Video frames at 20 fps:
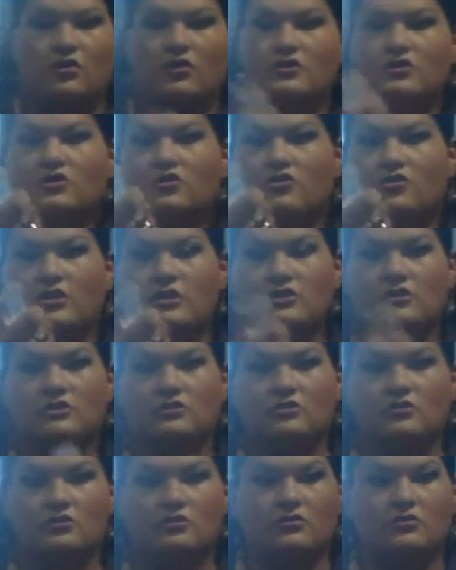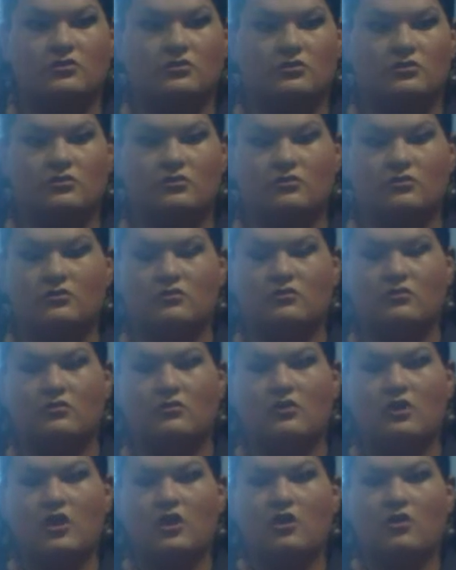quartz
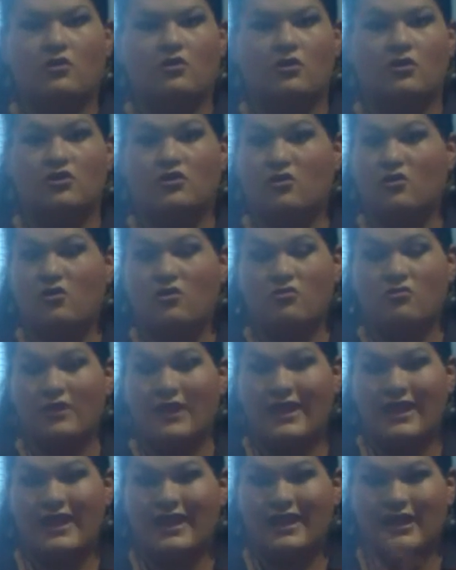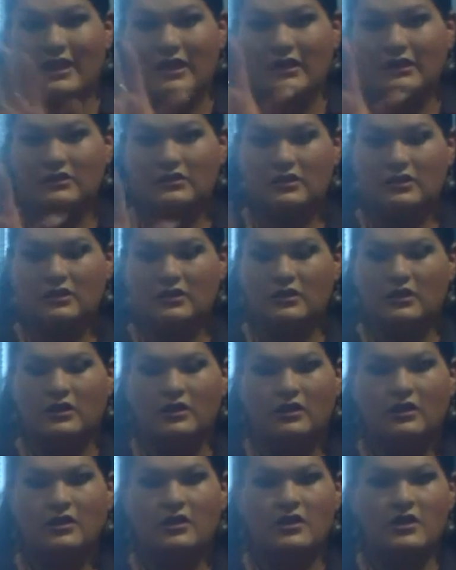crystal or your own hand
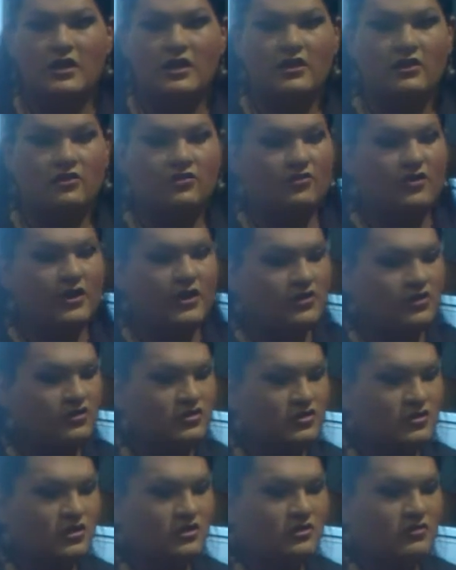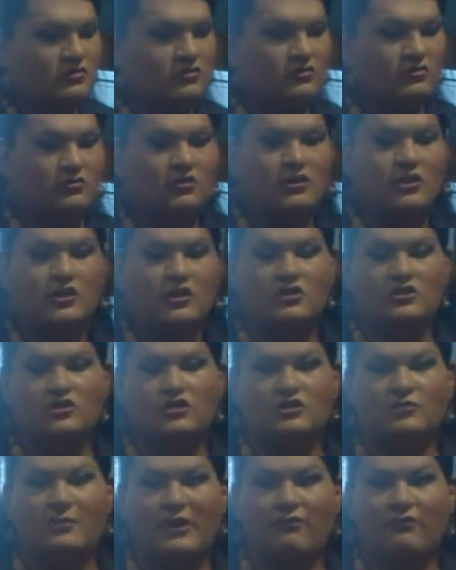and create your circle
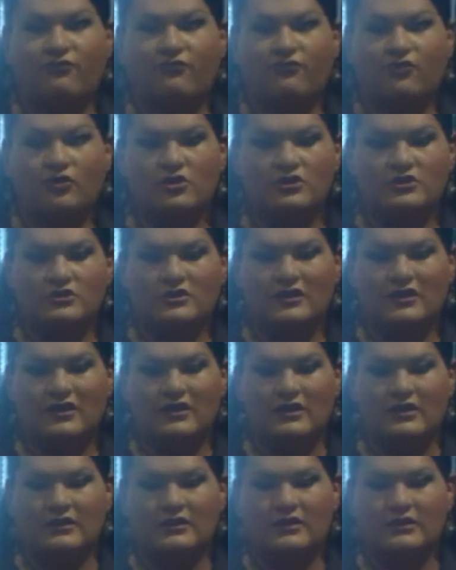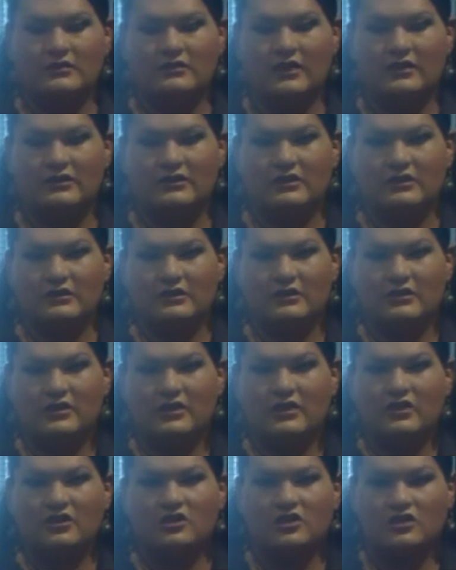just by forcing and
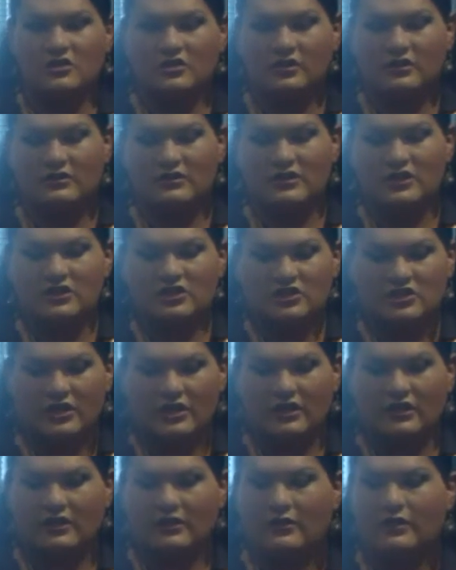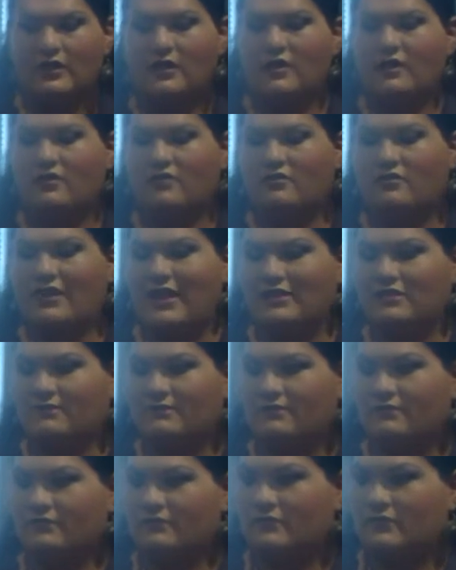initiating that
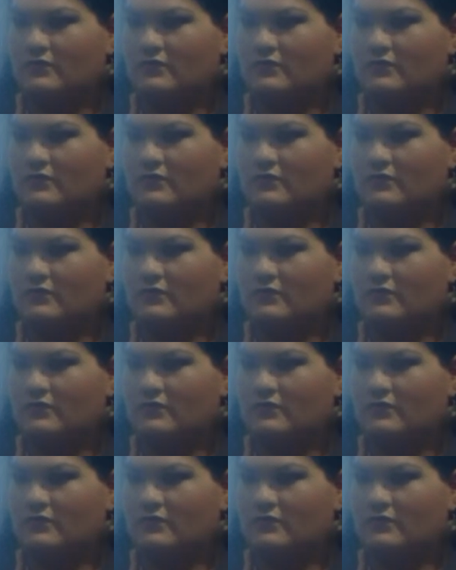